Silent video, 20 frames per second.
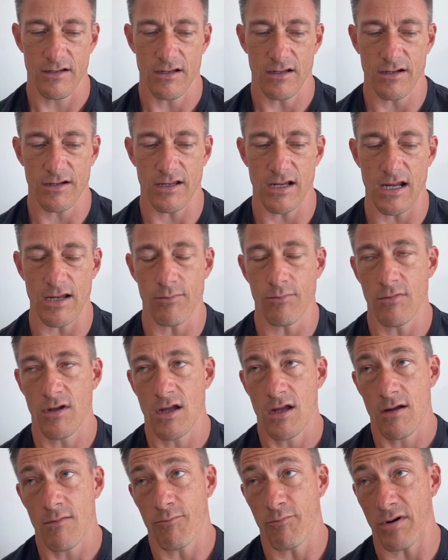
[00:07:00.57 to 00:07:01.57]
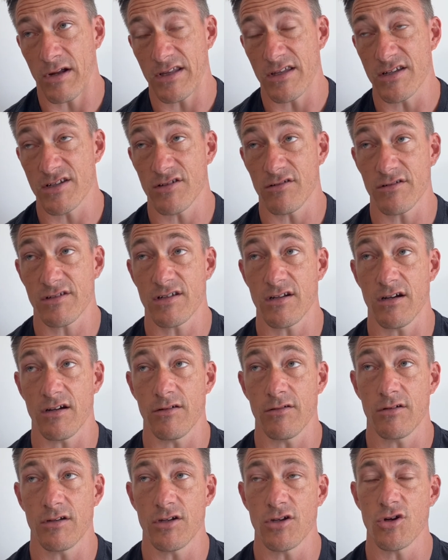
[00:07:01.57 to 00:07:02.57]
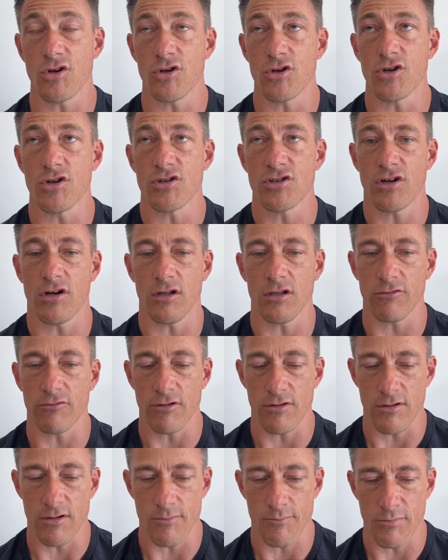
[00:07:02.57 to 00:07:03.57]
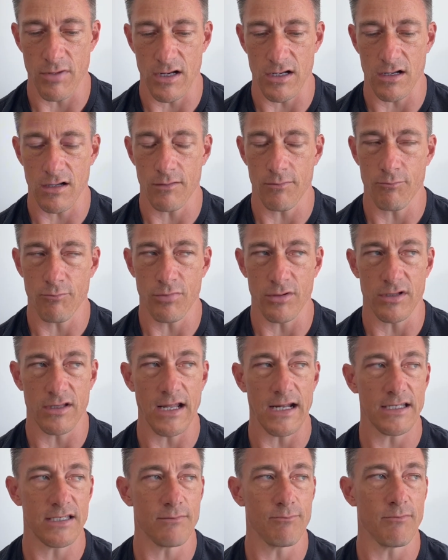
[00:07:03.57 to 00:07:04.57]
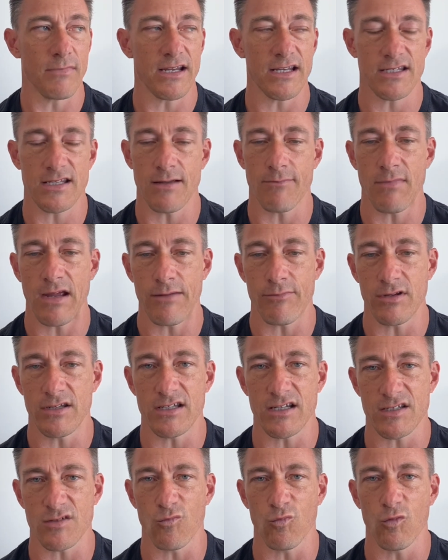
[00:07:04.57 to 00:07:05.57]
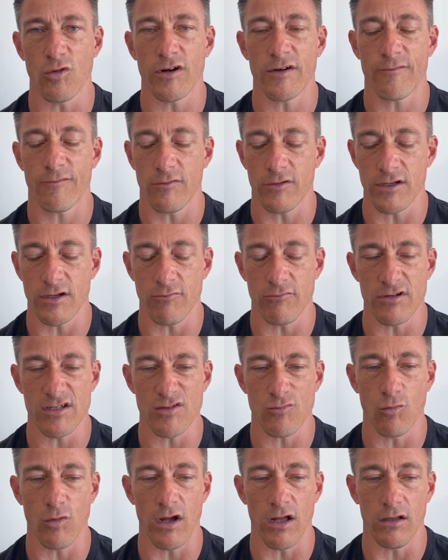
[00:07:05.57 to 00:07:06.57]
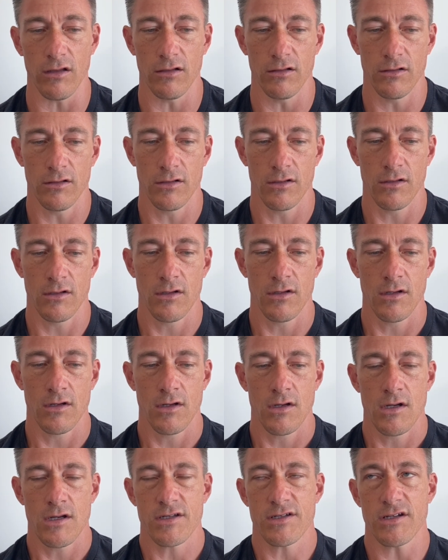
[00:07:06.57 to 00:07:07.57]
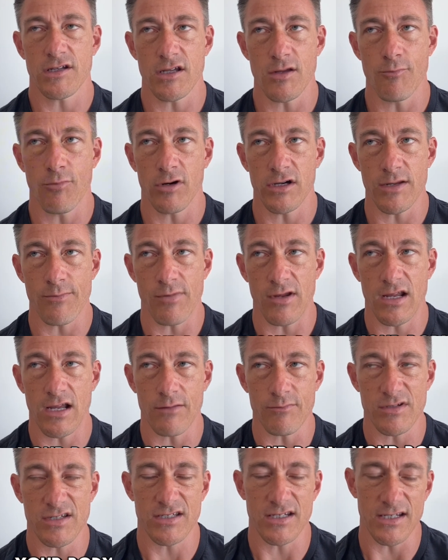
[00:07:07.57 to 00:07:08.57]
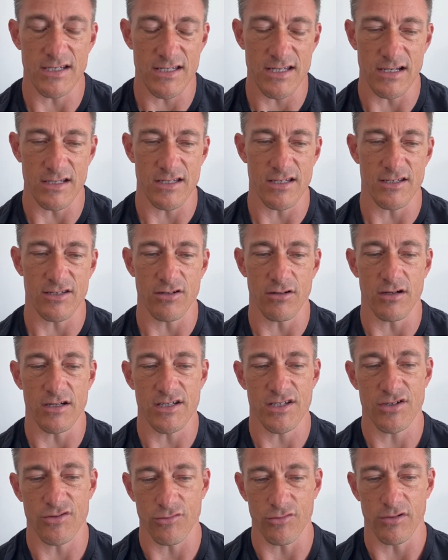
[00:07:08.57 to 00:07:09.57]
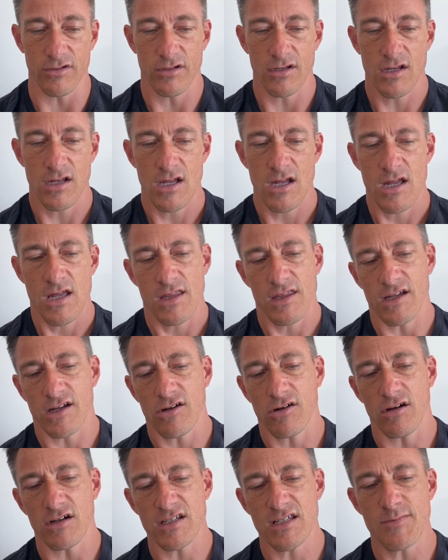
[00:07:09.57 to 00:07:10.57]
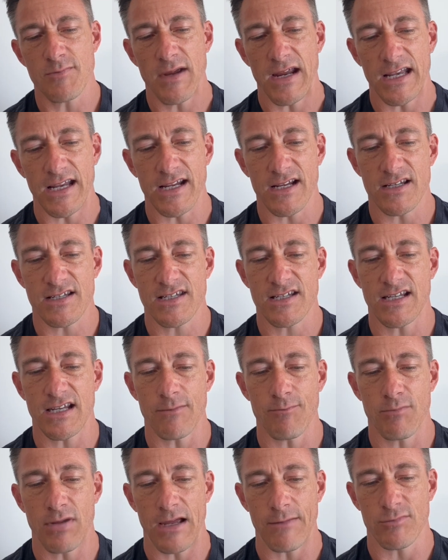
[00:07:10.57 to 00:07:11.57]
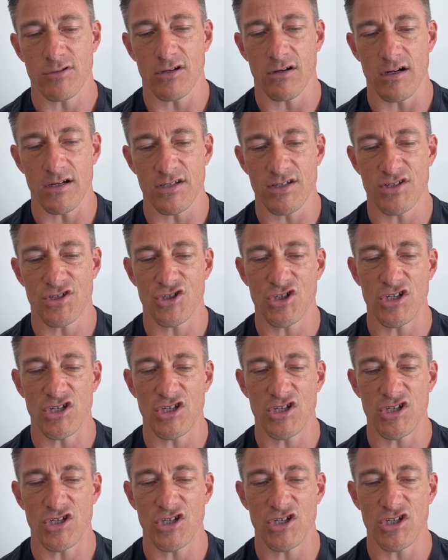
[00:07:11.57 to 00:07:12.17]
okay? But there's also, you tolerate it better, but that means that maybe it doesn't work for you as well. So your body becomes desensitized to it. The cosmetic skin peptides,